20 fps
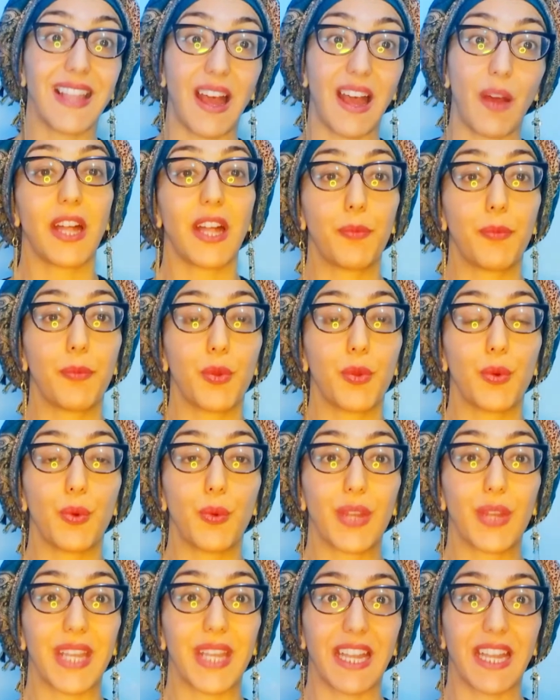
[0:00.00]
and this will
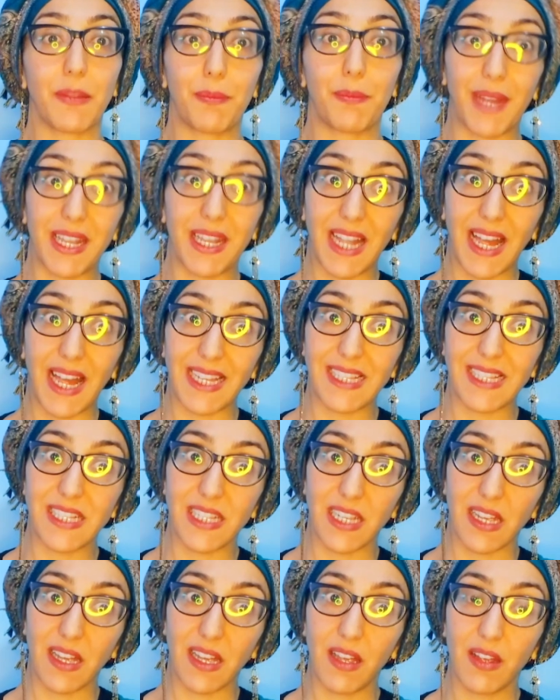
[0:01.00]
help you get a better
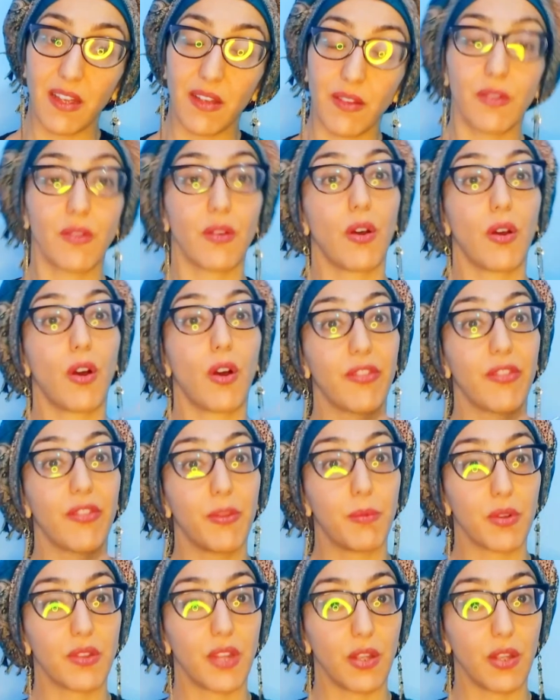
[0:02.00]
idea
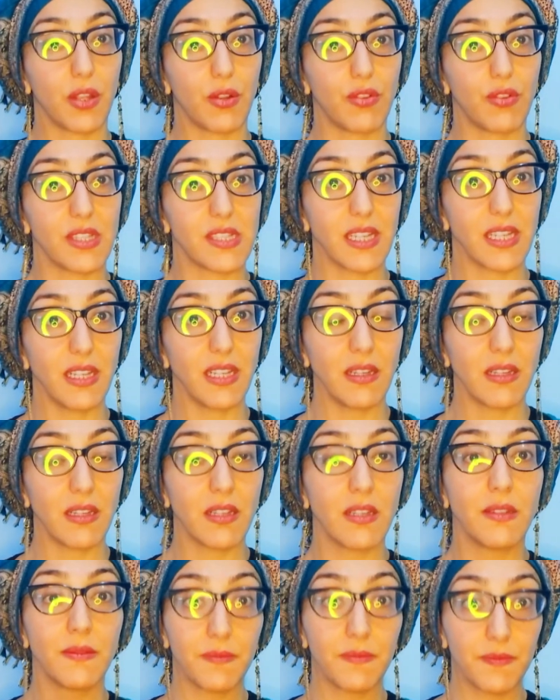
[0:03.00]
of the book that you're
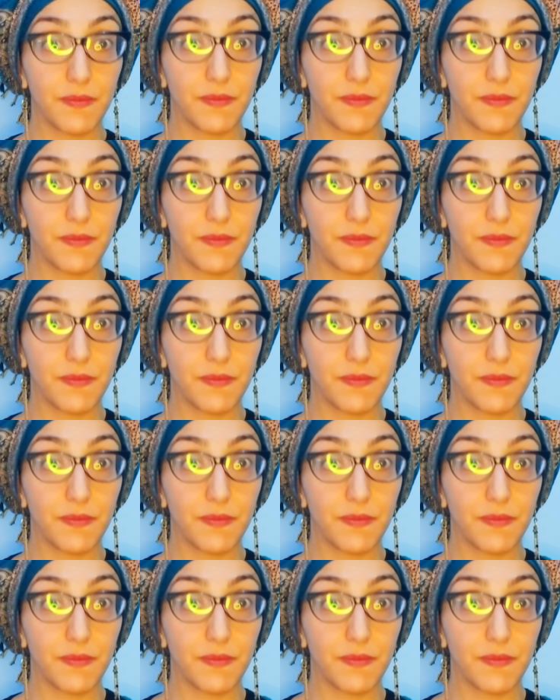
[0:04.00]
reading.